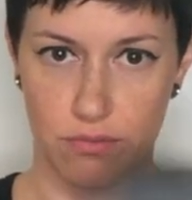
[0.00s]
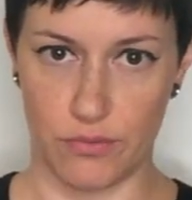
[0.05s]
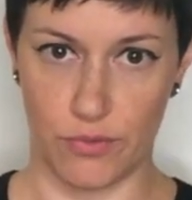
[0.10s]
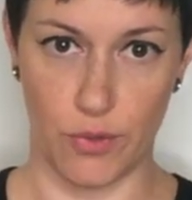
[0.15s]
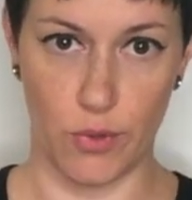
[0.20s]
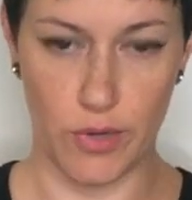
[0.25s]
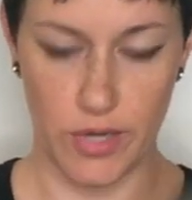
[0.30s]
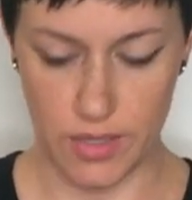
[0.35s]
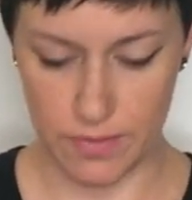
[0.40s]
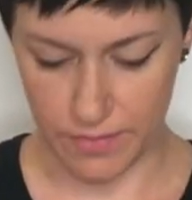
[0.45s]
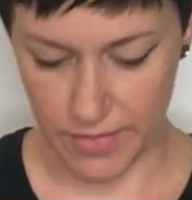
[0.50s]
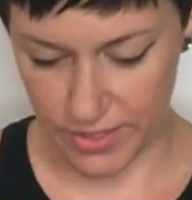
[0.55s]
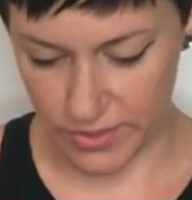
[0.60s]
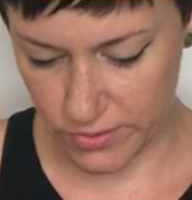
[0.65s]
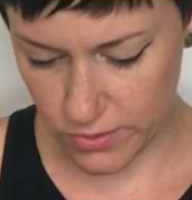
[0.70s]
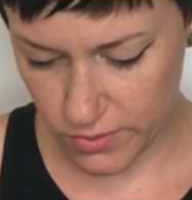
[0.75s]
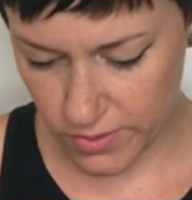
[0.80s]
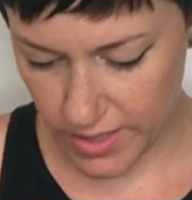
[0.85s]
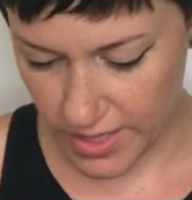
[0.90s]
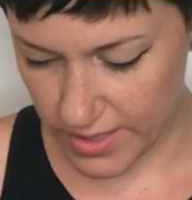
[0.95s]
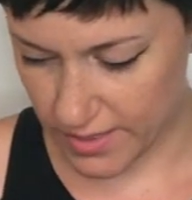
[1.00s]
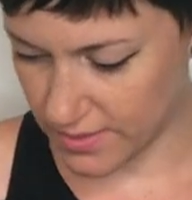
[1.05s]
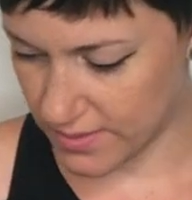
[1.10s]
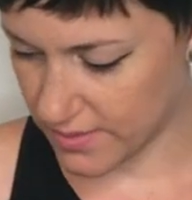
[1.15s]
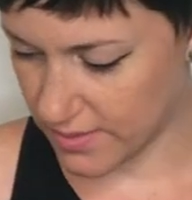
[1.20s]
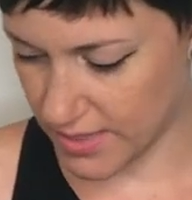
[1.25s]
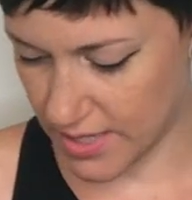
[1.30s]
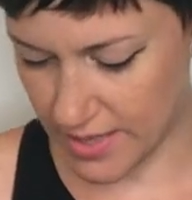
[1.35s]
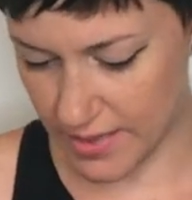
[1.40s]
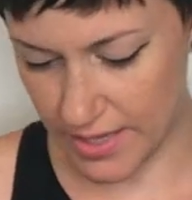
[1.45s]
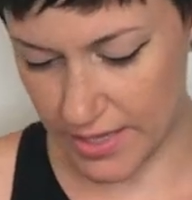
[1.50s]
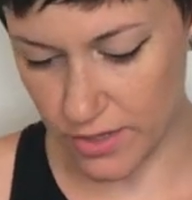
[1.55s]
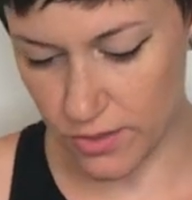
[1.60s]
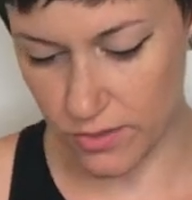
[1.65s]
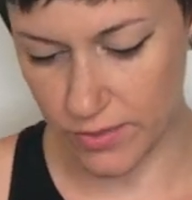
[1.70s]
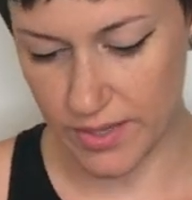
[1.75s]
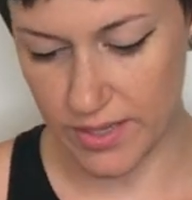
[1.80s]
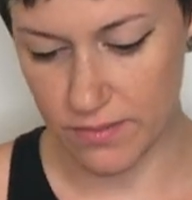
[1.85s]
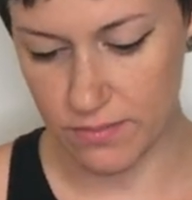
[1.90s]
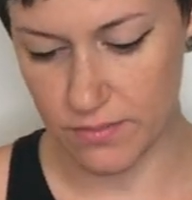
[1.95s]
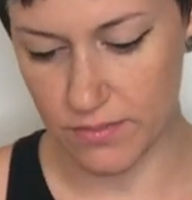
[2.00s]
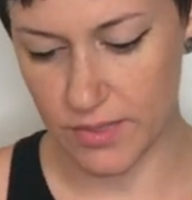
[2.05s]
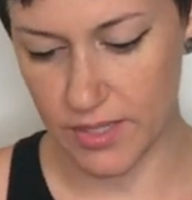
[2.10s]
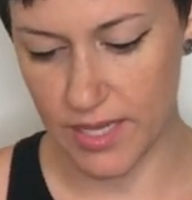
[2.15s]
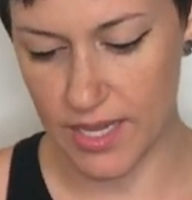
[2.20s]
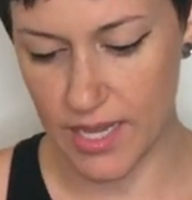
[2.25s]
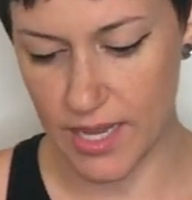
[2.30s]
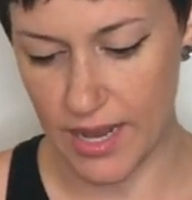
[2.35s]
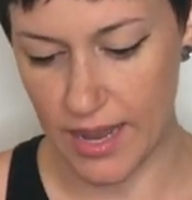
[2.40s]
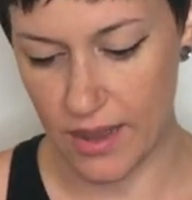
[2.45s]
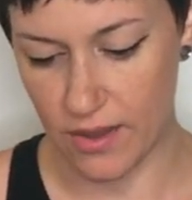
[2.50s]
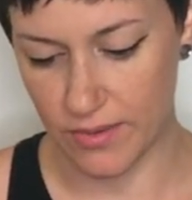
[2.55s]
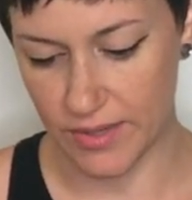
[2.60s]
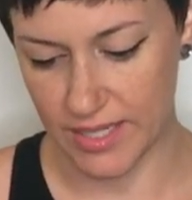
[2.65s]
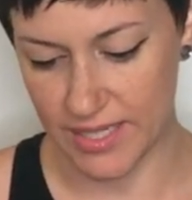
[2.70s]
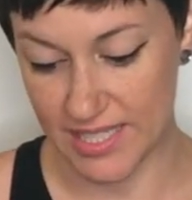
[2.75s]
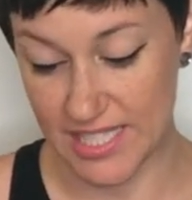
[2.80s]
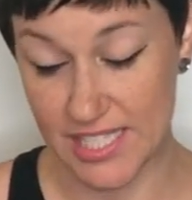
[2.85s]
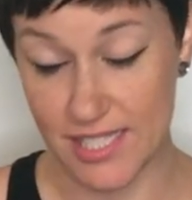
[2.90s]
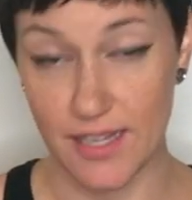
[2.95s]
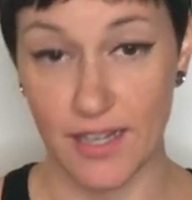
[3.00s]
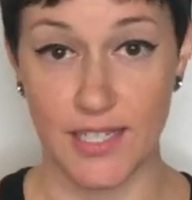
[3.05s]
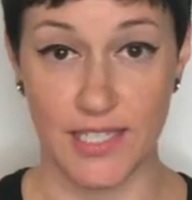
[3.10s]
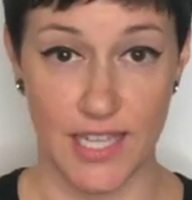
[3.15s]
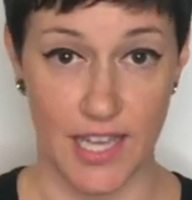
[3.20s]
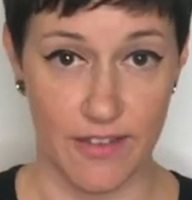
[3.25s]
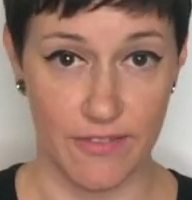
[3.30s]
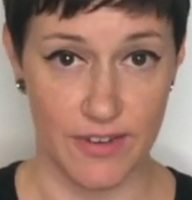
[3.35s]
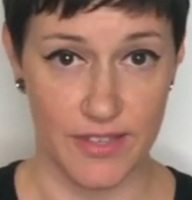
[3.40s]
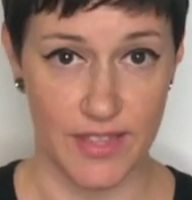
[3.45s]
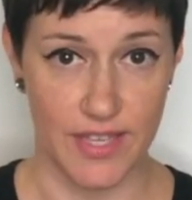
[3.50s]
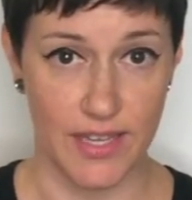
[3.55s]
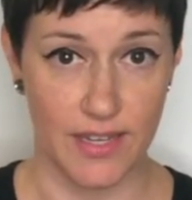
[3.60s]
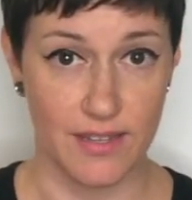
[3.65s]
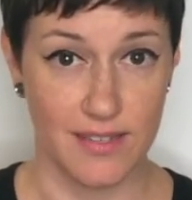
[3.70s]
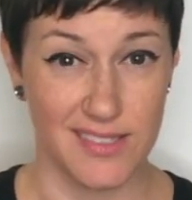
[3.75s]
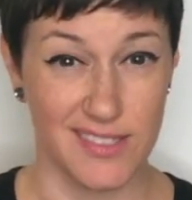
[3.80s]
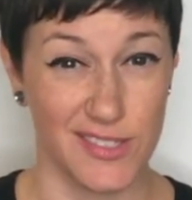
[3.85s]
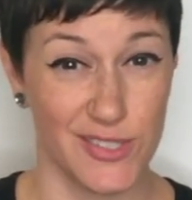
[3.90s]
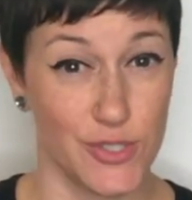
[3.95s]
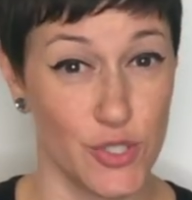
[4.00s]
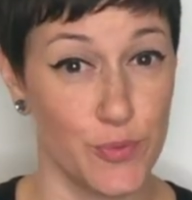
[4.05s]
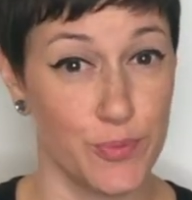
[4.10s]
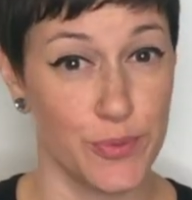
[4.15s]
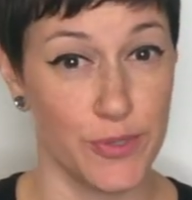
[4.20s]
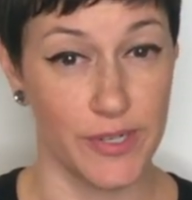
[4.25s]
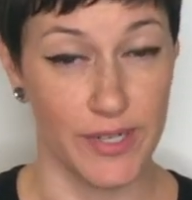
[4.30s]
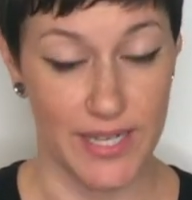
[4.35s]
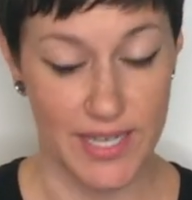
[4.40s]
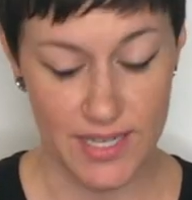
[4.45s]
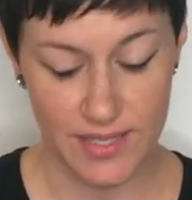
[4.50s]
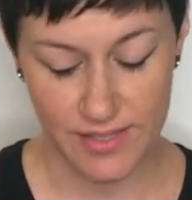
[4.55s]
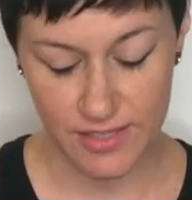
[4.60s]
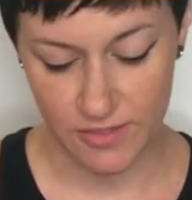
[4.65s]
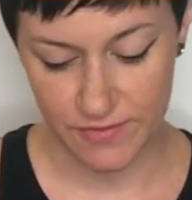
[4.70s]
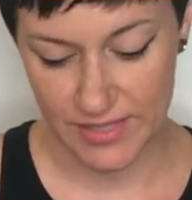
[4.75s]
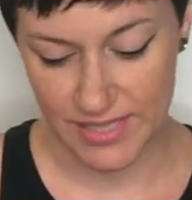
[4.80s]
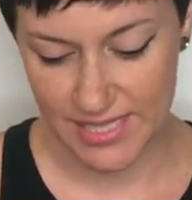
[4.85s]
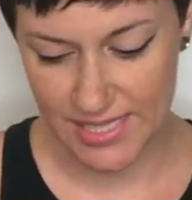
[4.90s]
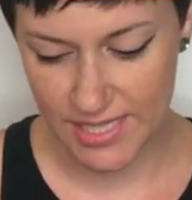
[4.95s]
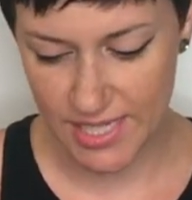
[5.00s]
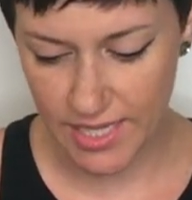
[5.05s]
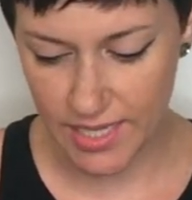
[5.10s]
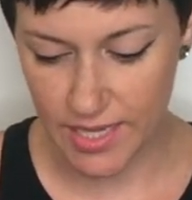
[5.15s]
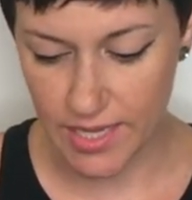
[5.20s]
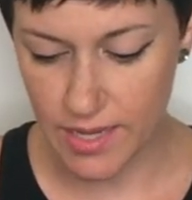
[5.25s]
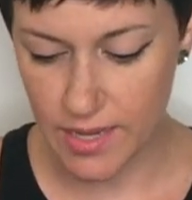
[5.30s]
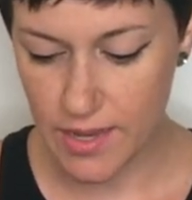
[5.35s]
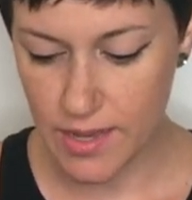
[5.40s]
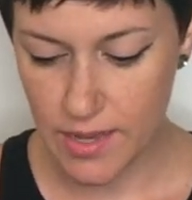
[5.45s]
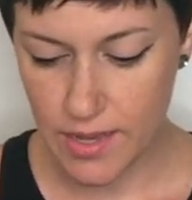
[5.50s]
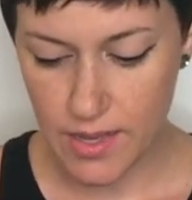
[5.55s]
throw it in my suitcase, and they don't get out and get stuck to everything because they're super adhesive and sticky.